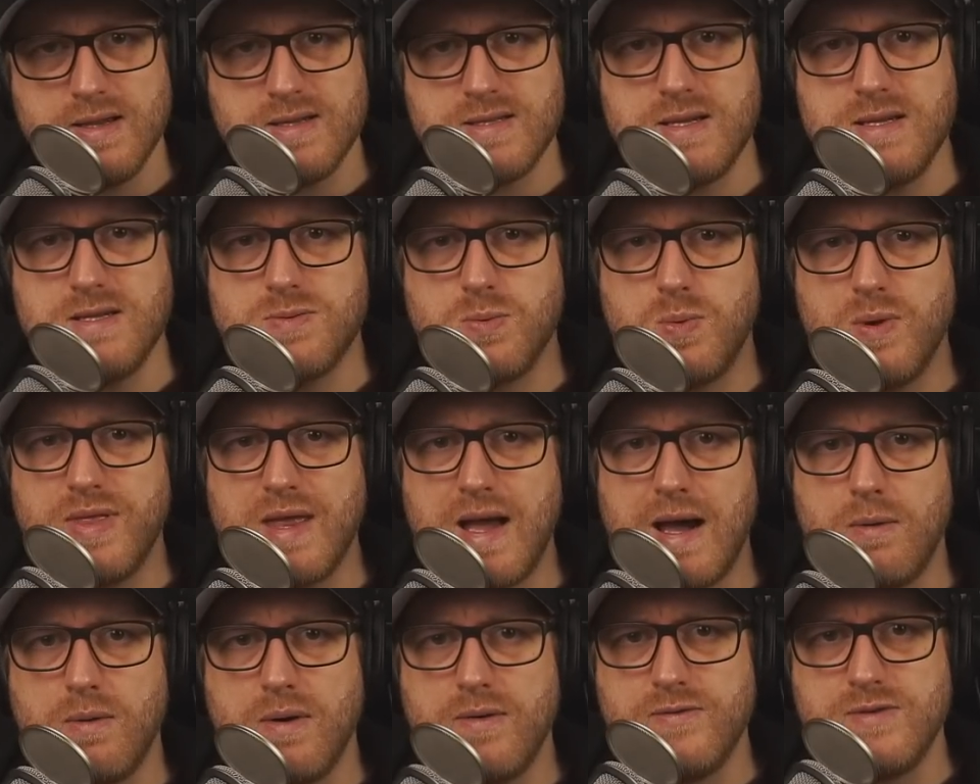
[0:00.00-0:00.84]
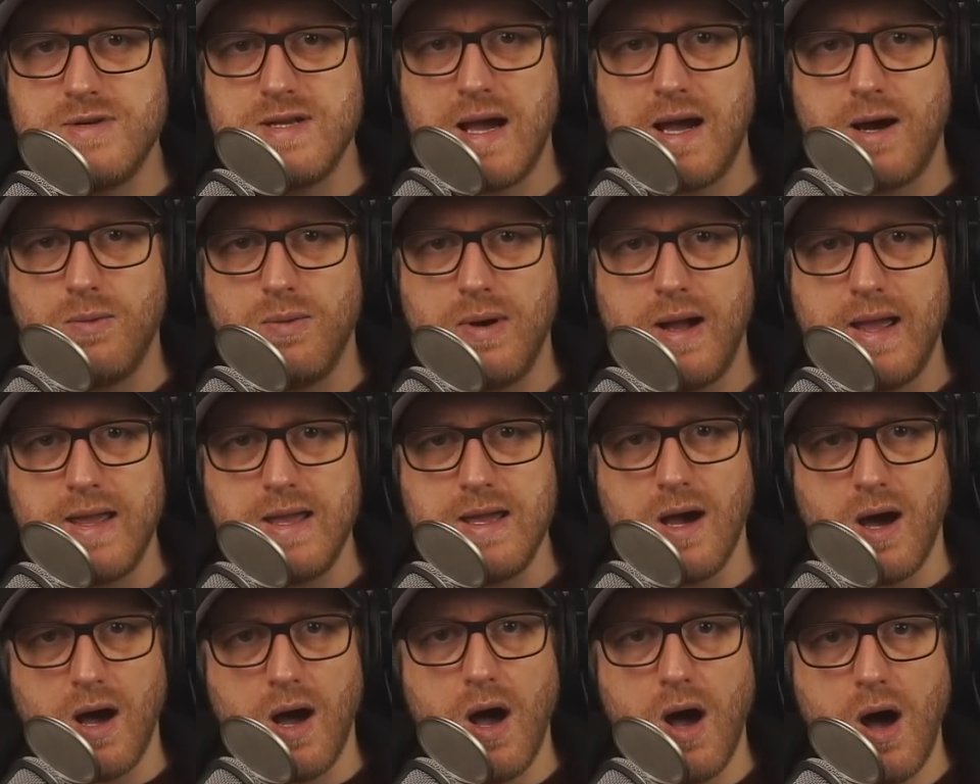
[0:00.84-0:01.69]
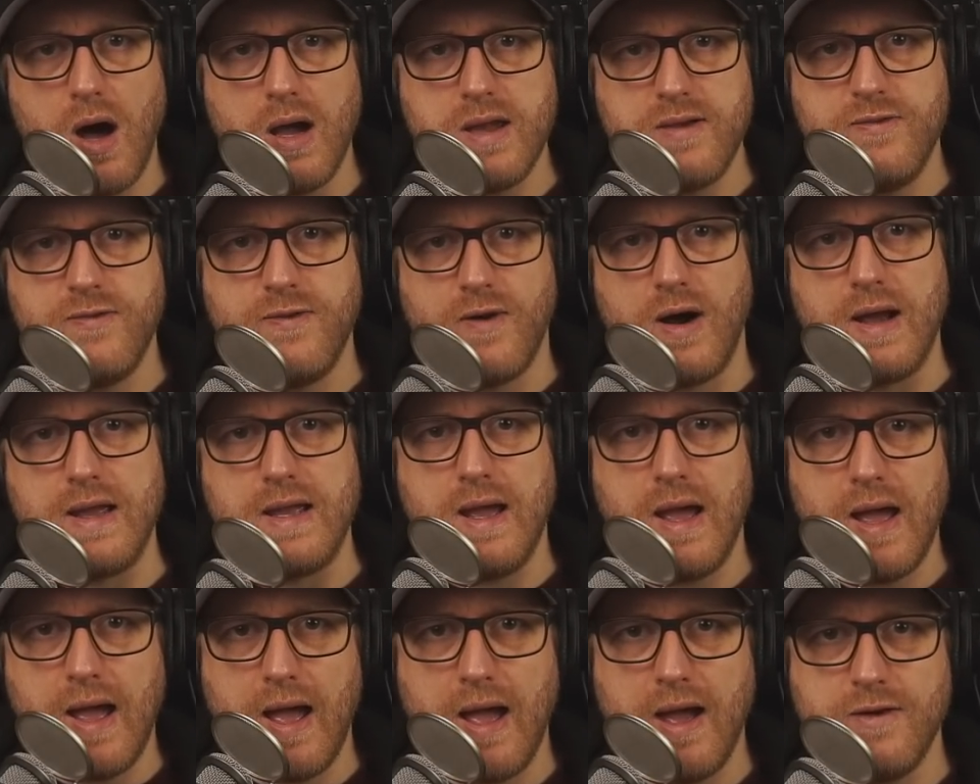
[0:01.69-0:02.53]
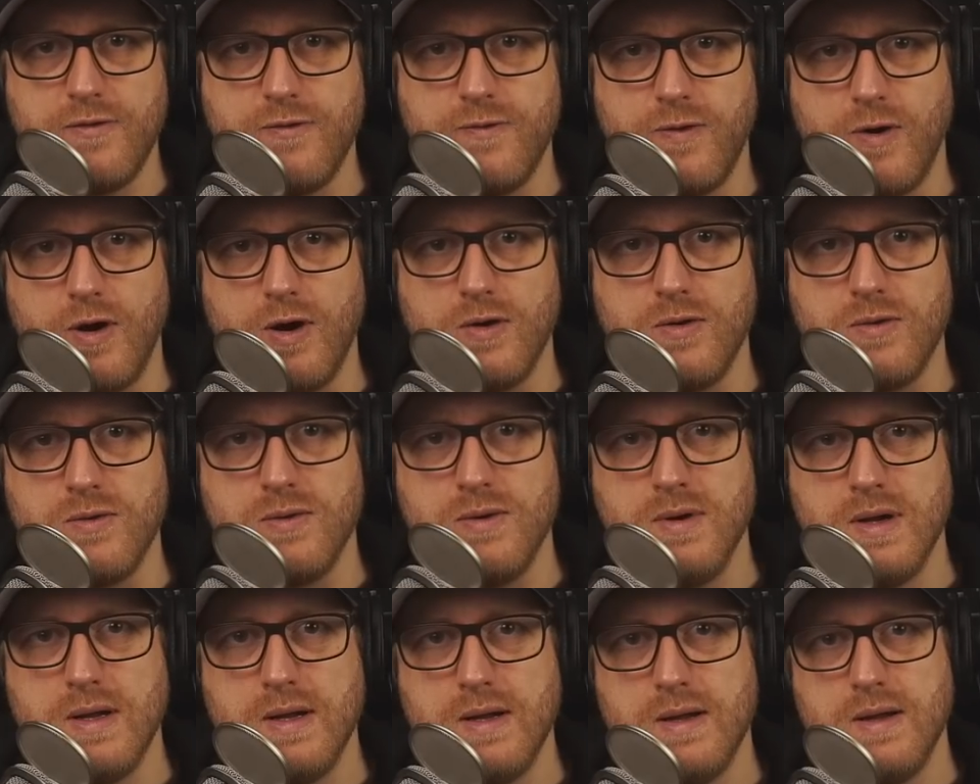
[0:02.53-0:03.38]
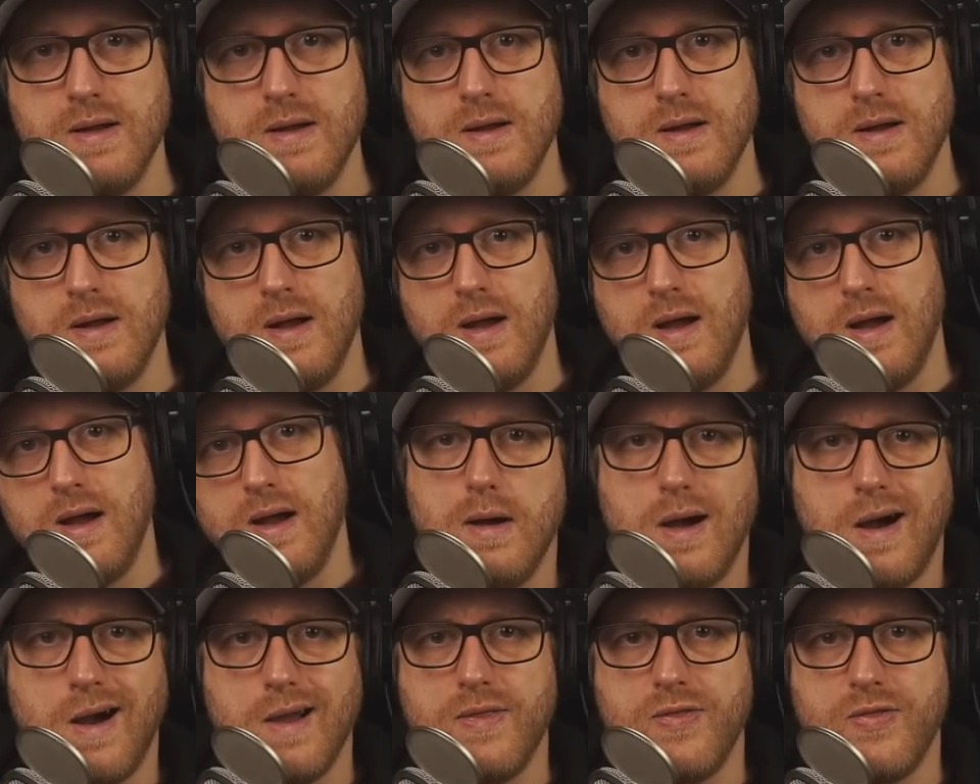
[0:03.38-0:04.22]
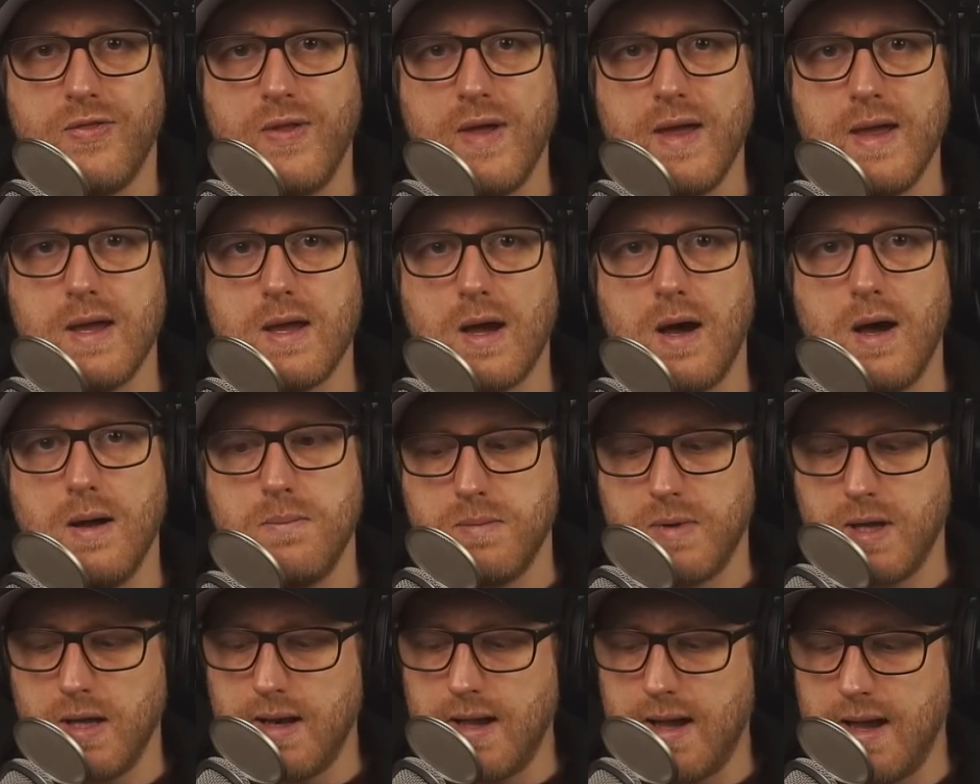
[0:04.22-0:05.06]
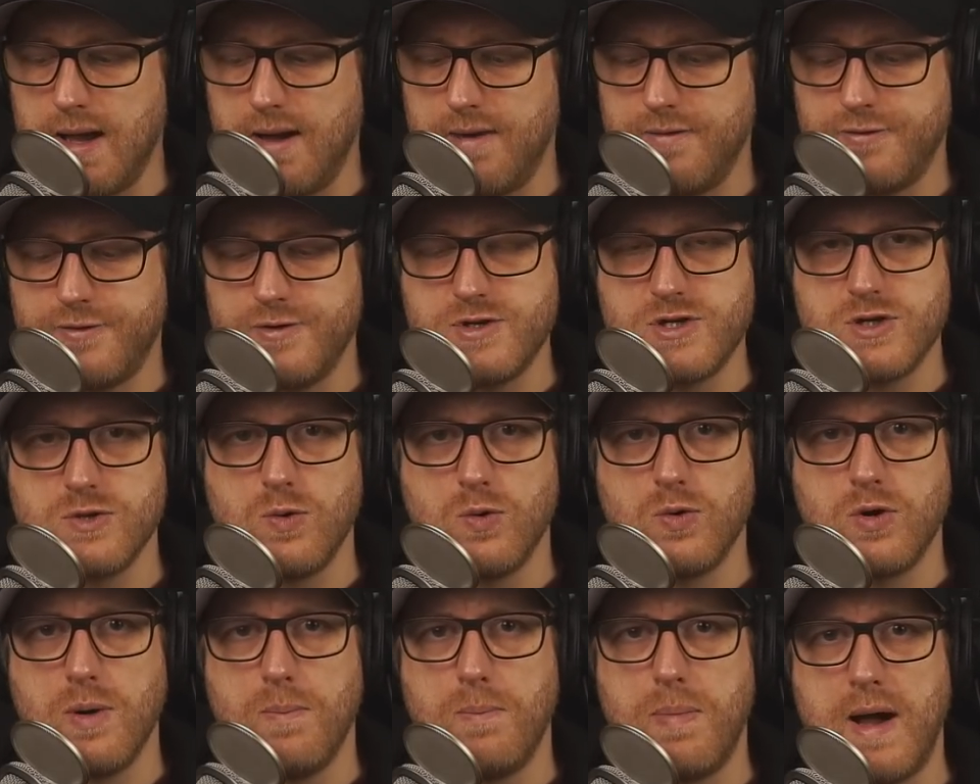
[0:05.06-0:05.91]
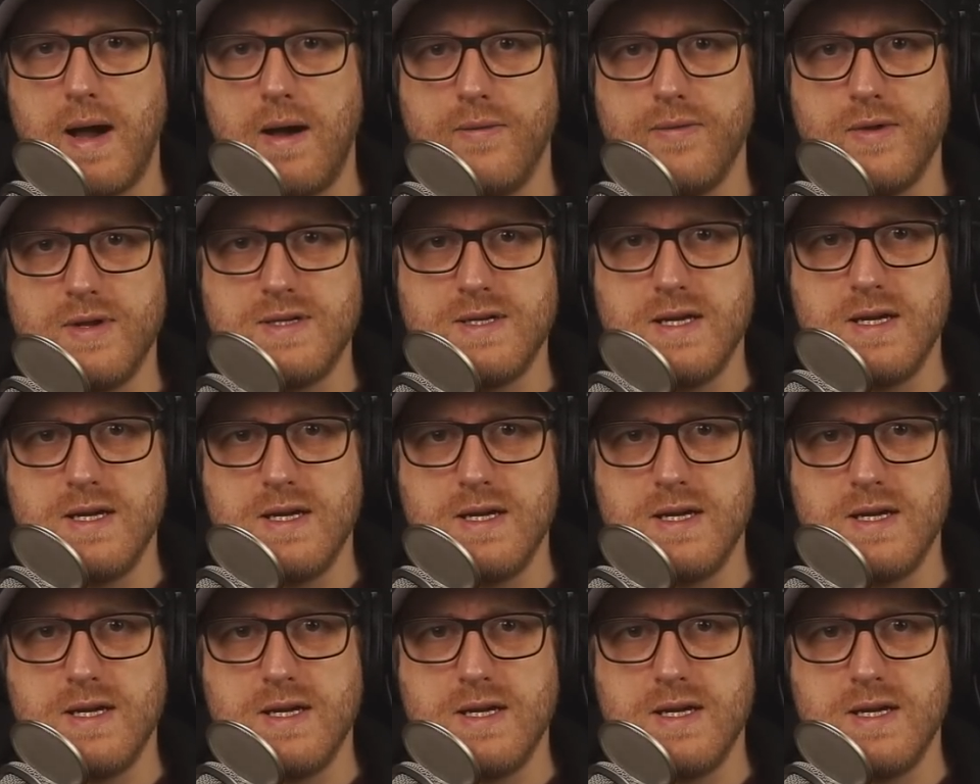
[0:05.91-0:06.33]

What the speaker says: this is without a doubt a hi-fi headphone. I think I'm going to have to talk about the